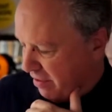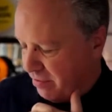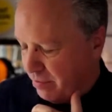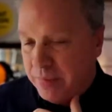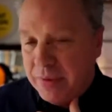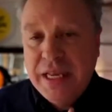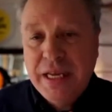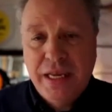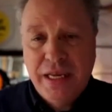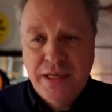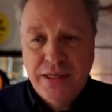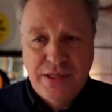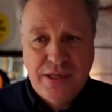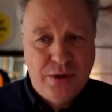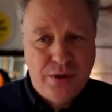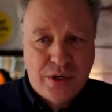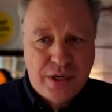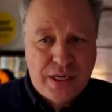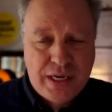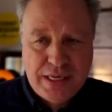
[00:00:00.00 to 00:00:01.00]
have
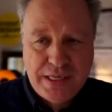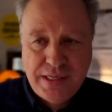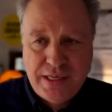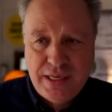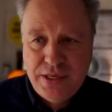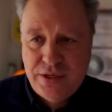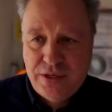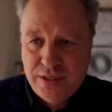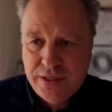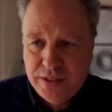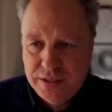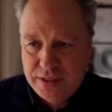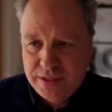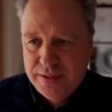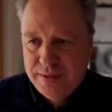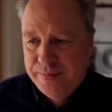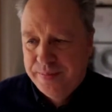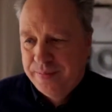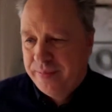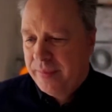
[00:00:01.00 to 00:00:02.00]
meetings in
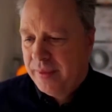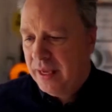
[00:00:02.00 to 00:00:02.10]
organizations,